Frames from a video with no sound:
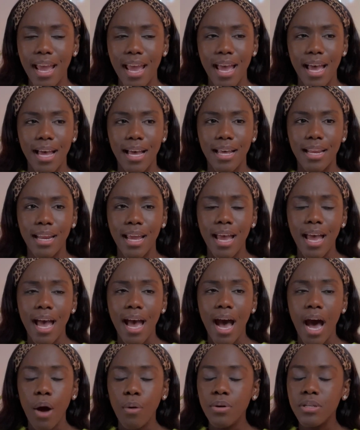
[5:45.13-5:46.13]
and
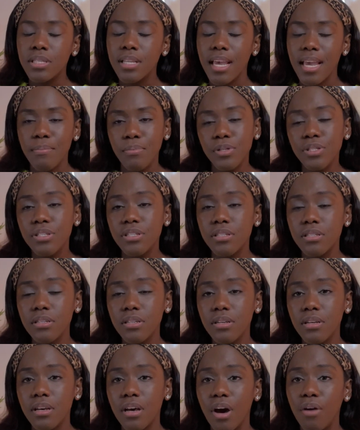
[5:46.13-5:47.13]
I was able to